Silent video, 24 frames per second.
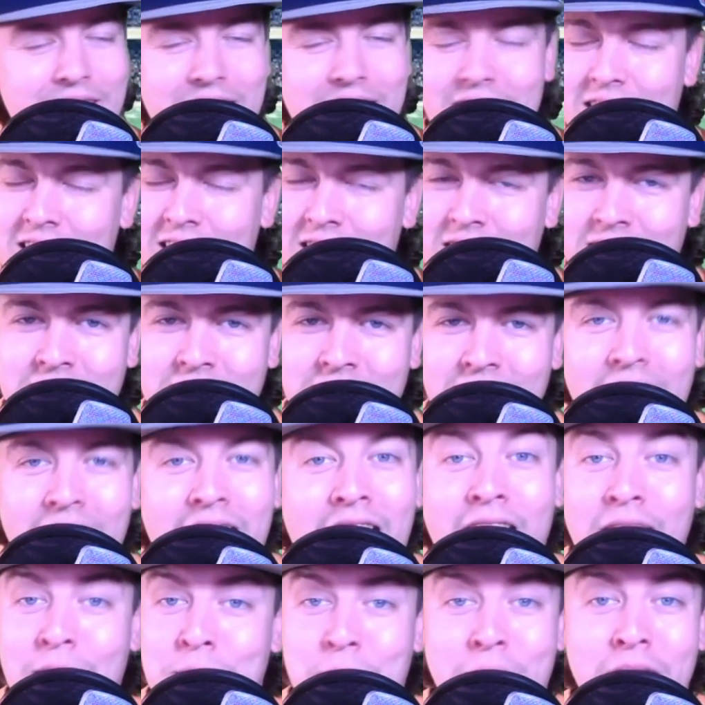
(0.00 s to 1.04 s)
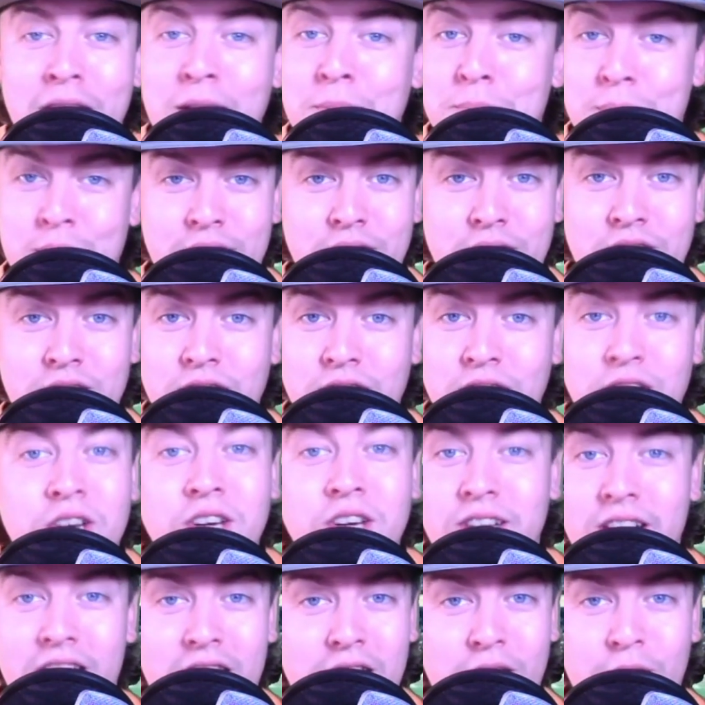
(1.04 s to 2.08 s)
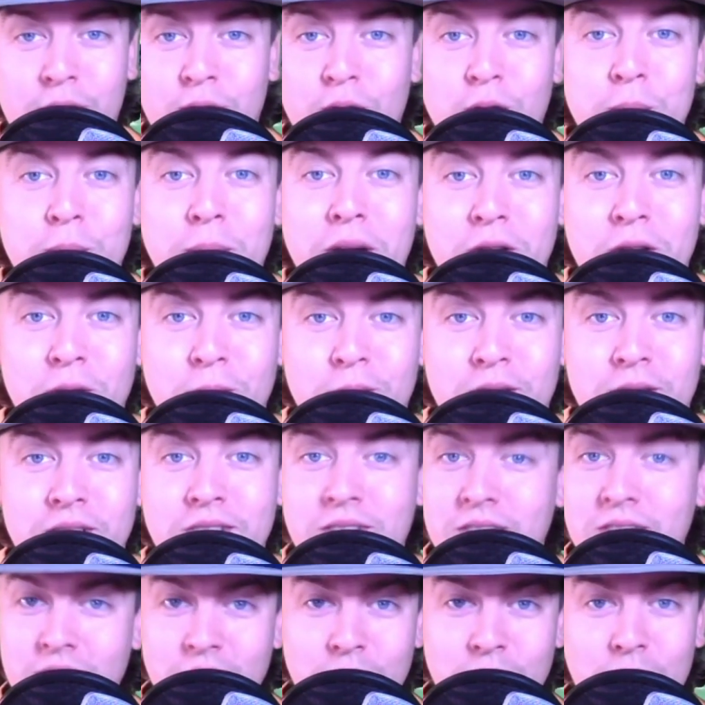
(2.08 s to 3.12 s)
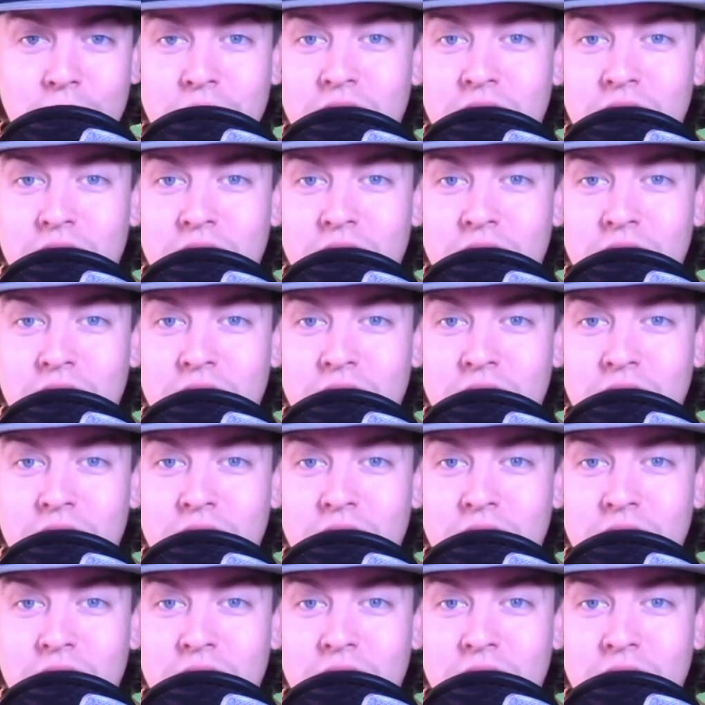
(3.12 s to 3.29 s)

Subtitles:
And in my opinion, you couldn't ask for a better one. You have the